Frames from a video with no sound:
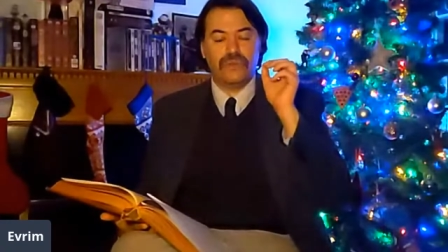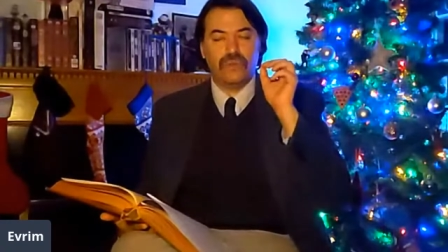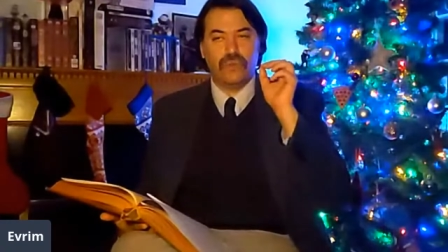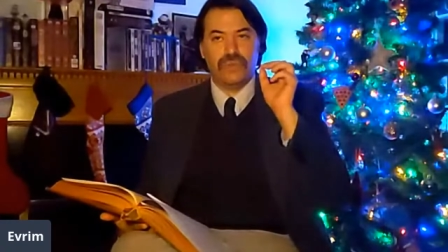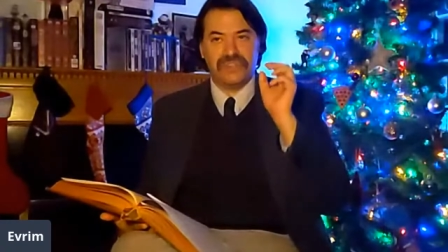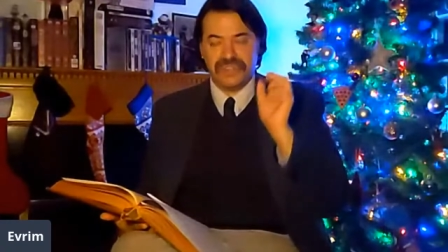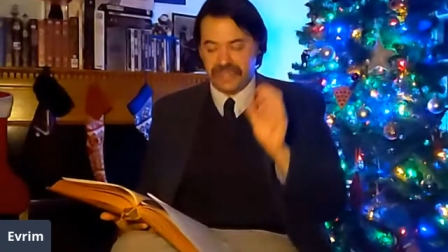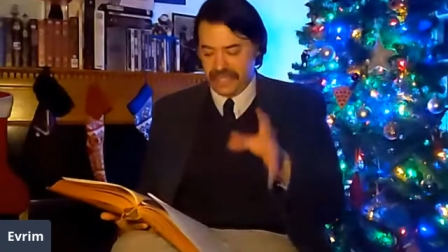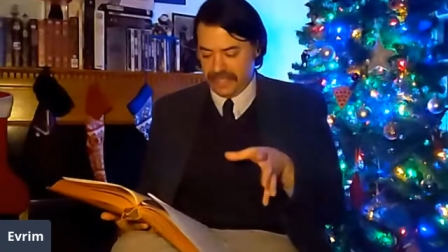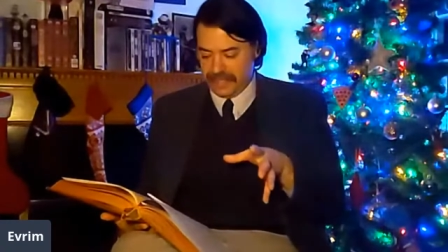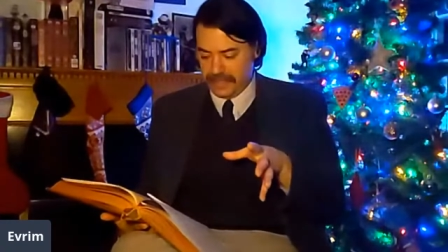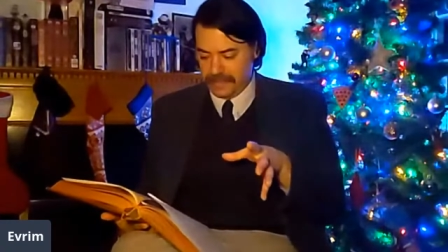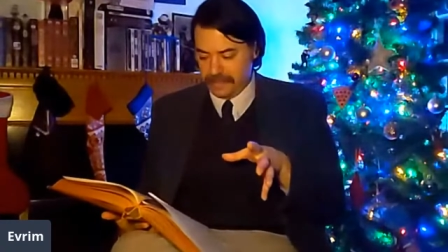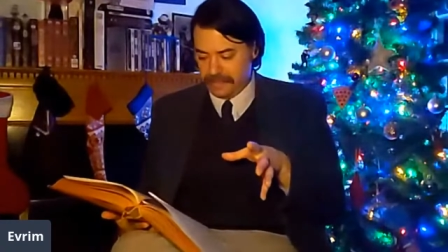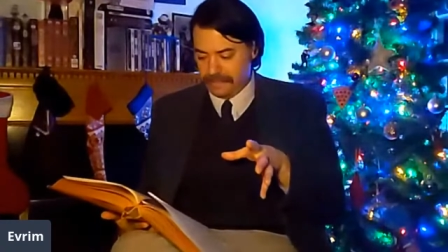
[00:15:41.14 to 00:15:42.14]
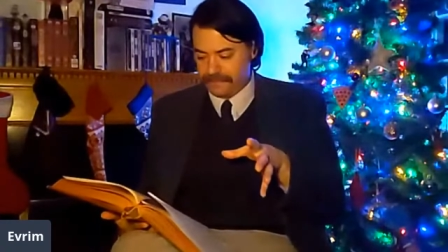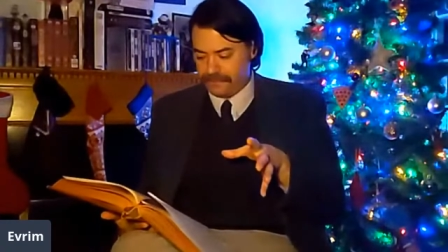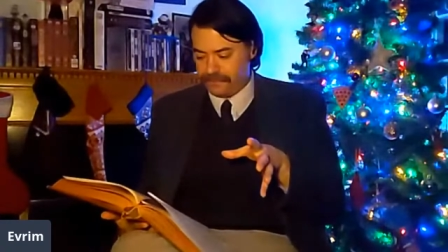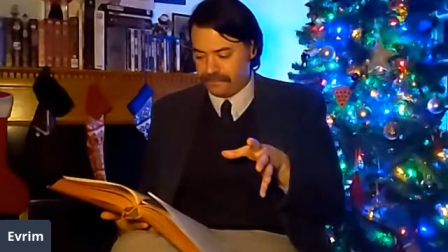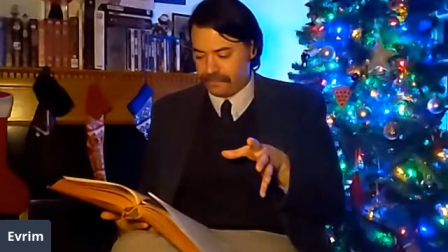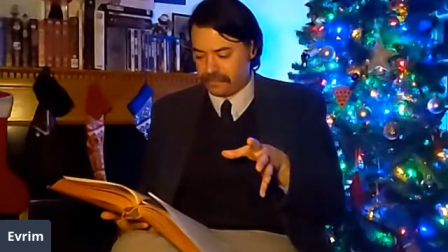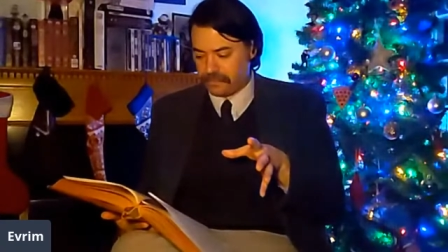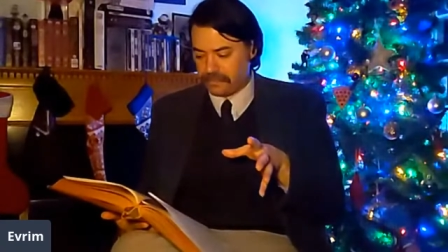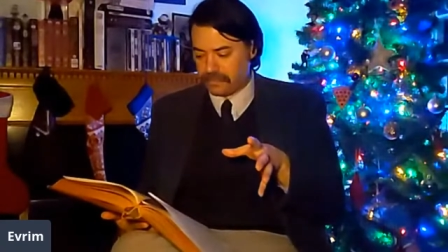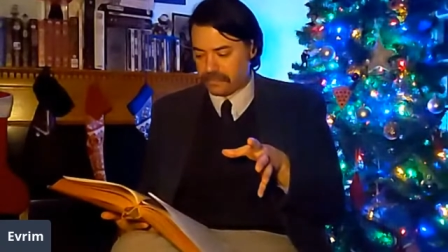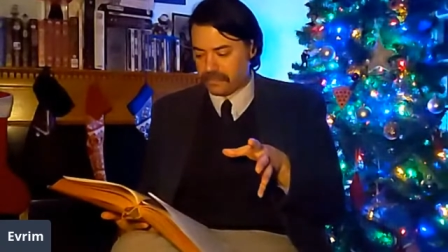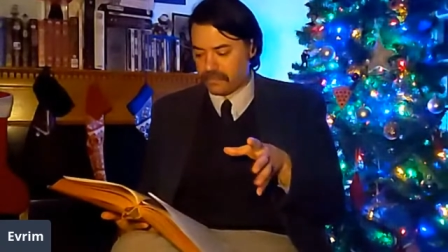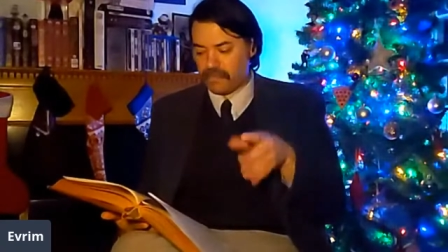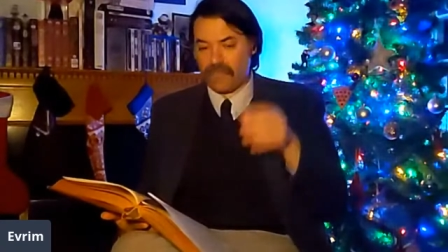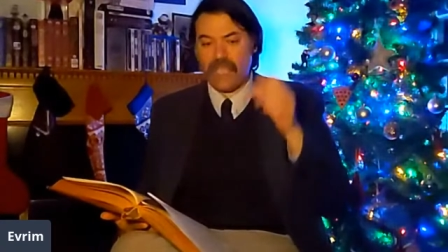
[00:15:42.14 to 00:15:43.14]
was this.
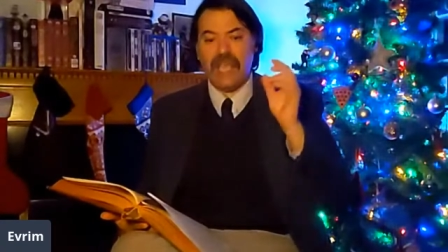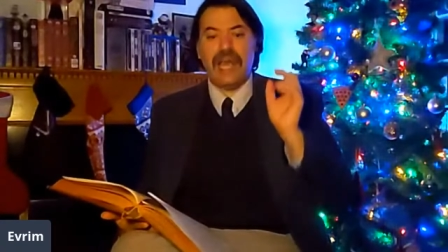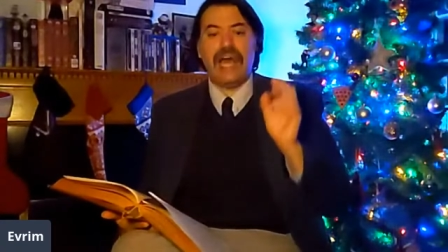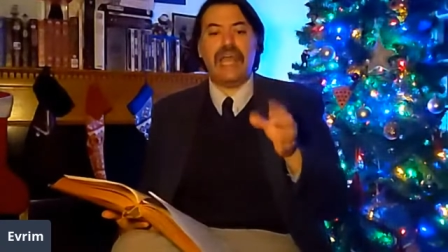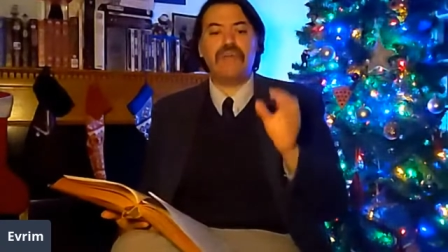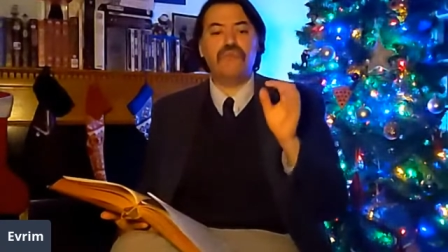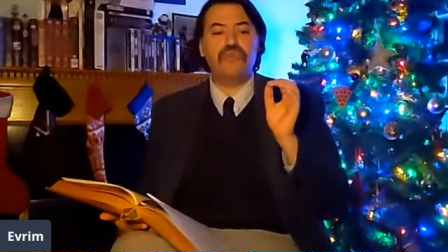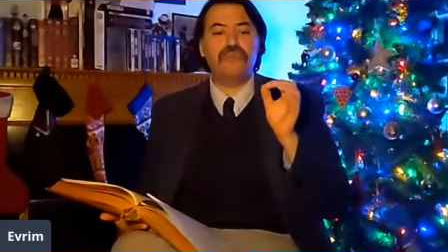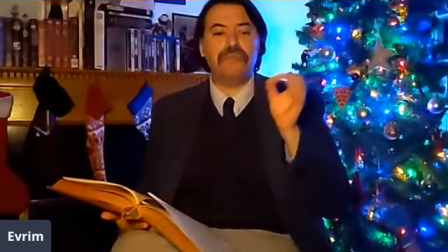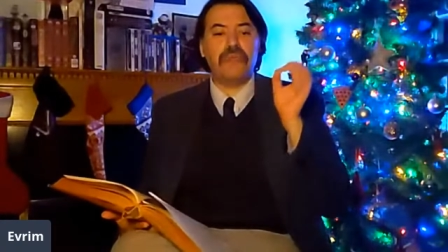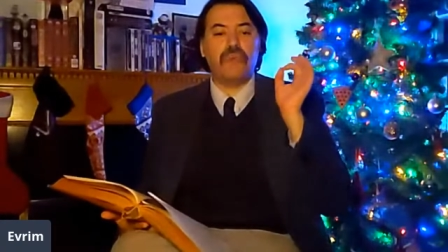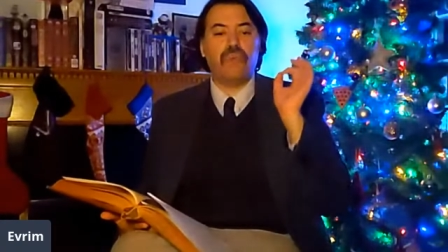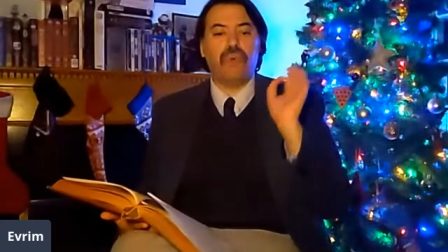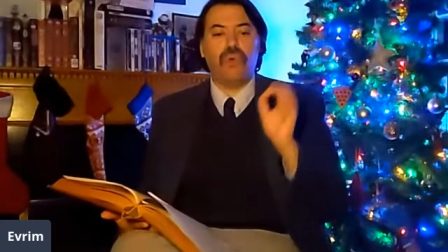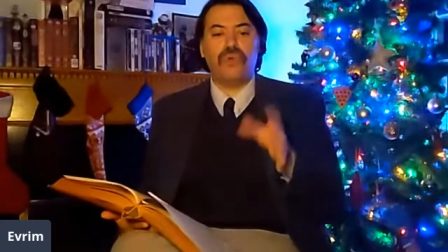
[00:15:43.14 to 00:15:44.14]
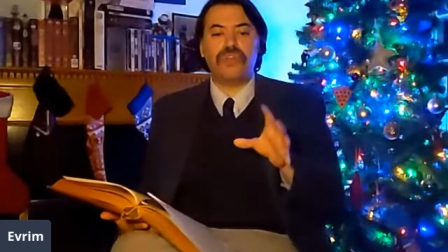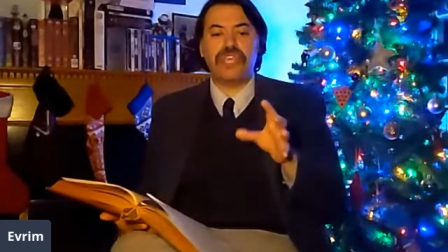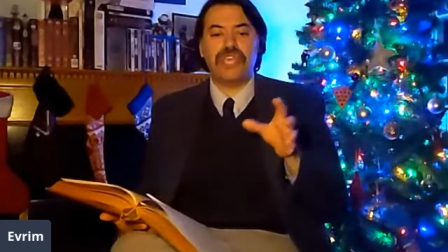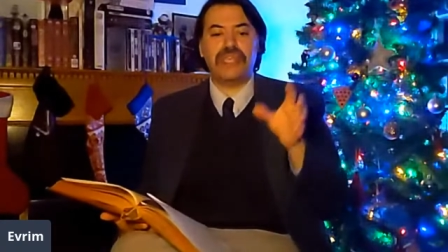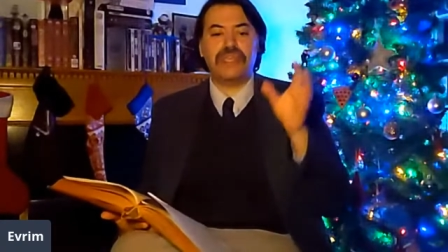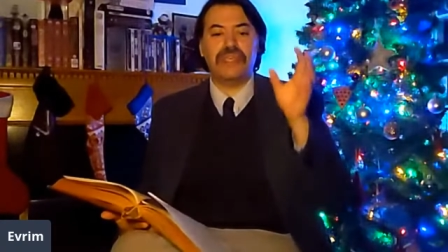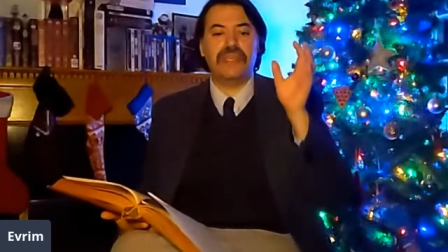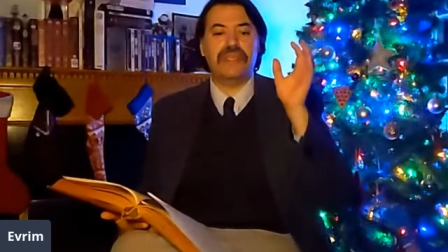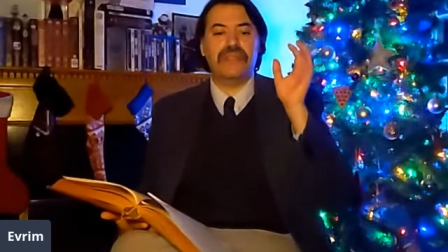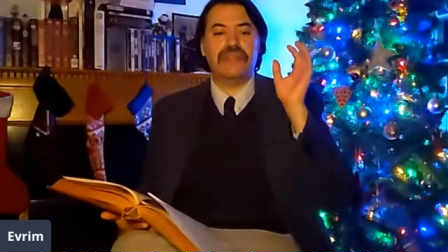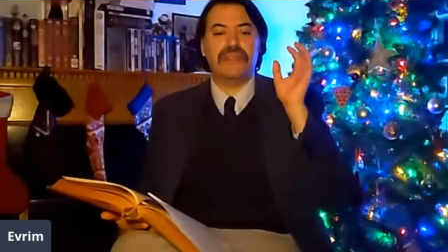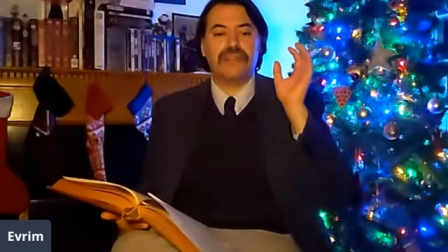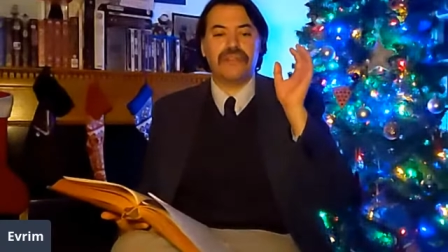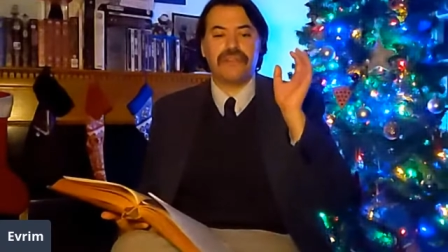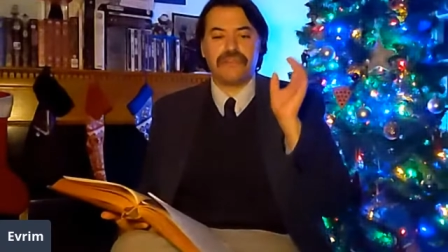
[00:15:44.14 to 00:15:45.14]
I would be walking
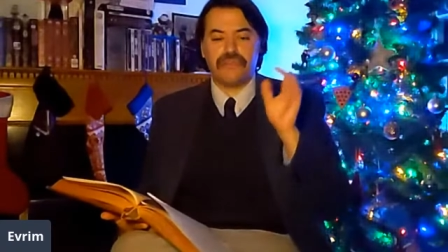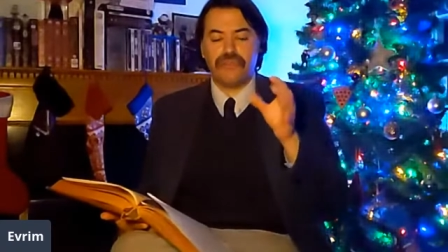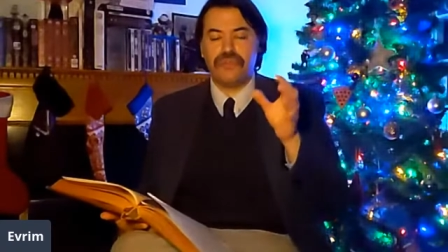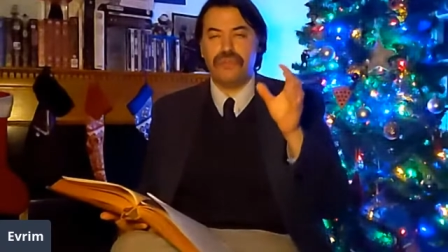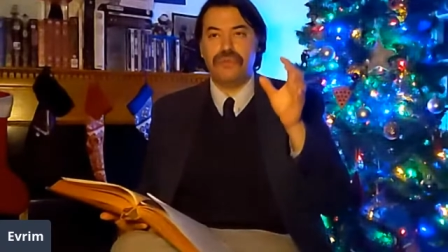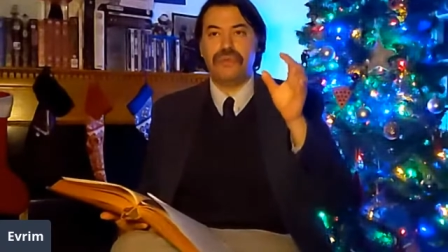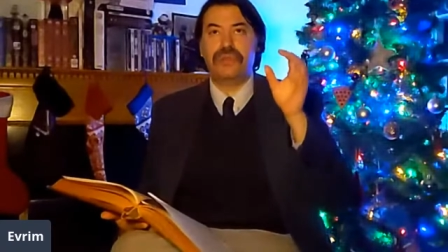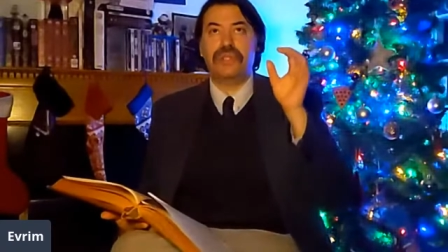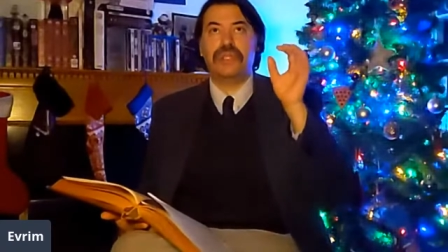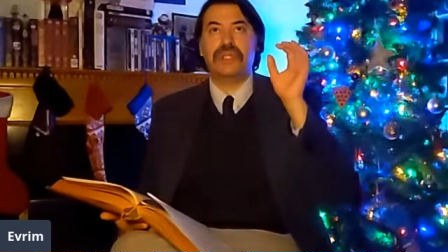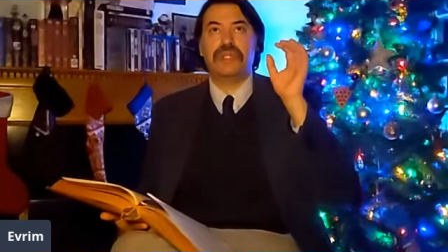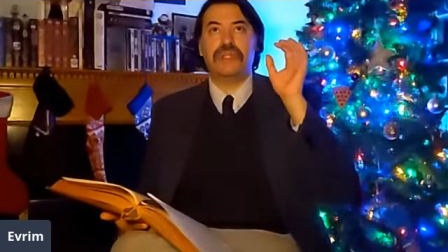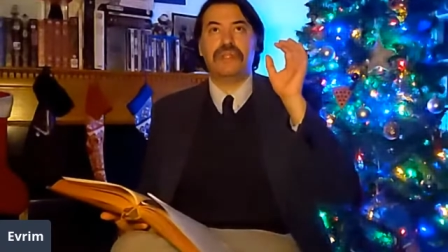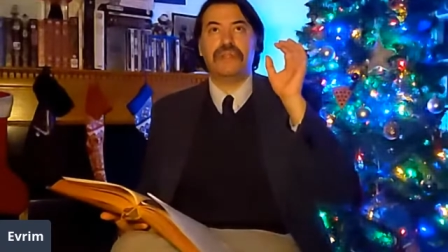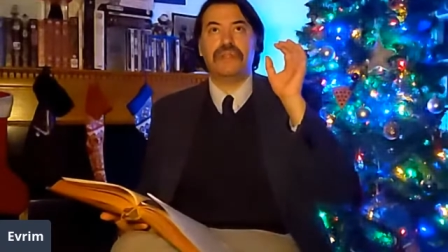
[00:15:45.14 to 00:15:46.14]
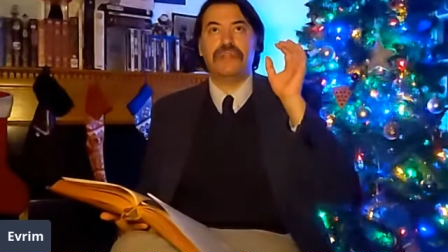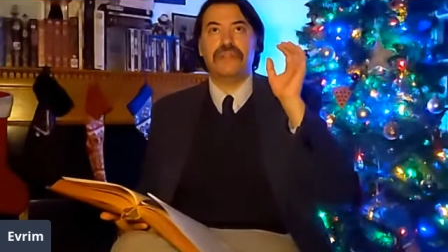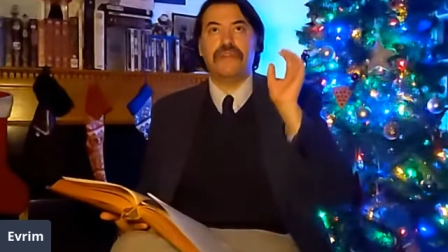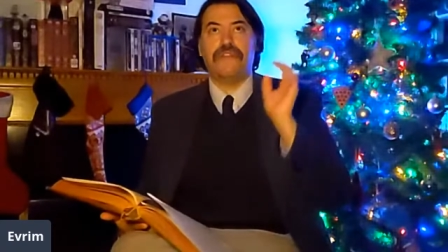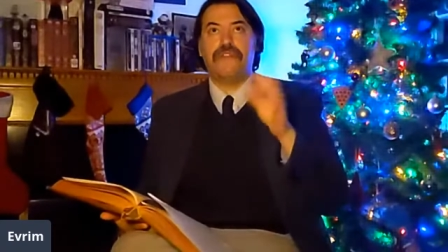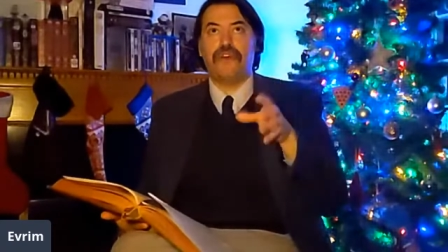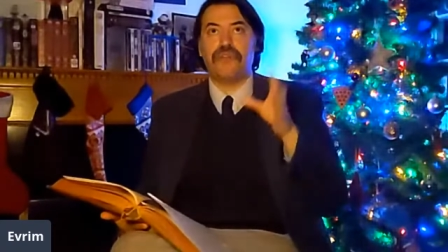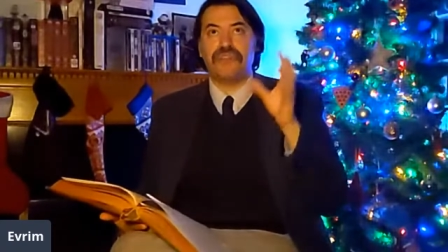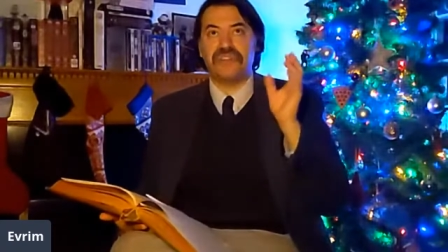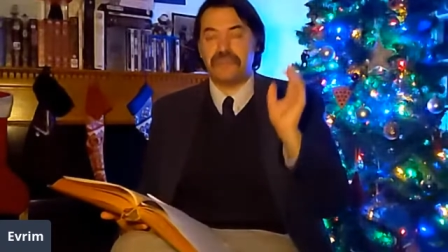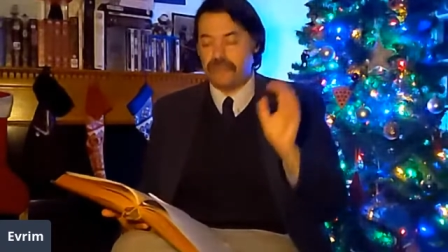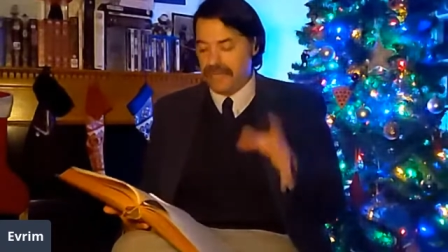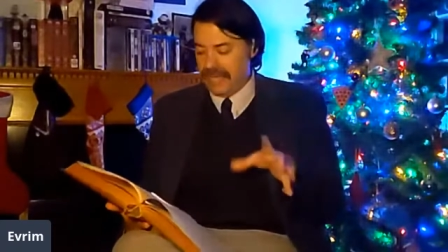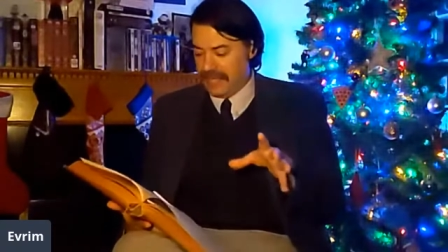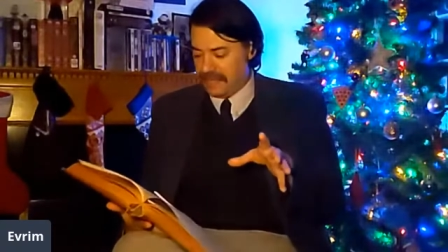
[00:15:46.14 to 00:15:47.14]
through the forest
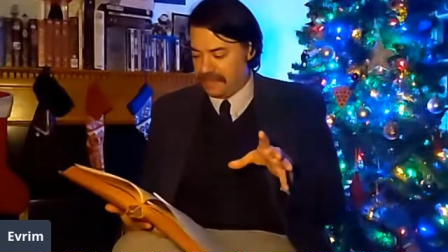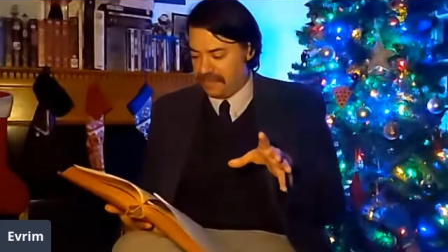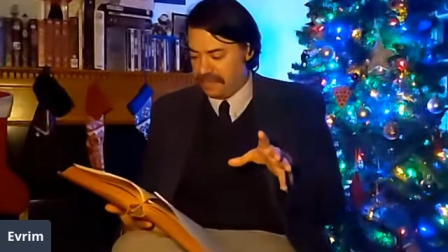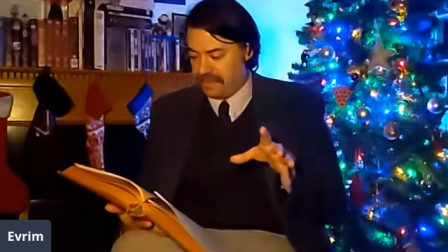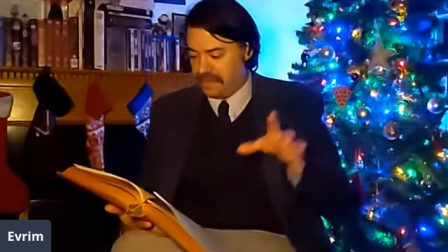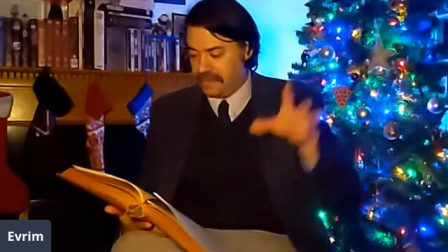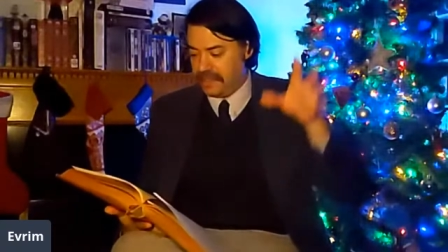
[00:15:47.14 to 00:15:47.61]
path